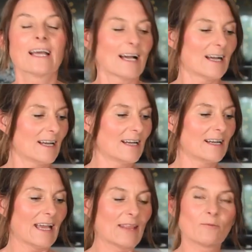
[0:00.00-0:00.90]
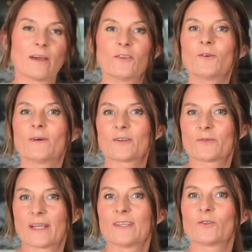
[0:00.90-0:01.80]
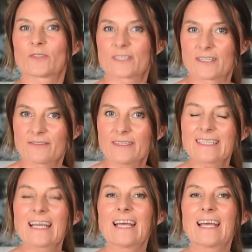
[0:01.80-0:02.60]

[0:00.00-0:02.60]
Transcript: And when you are ready to serve it,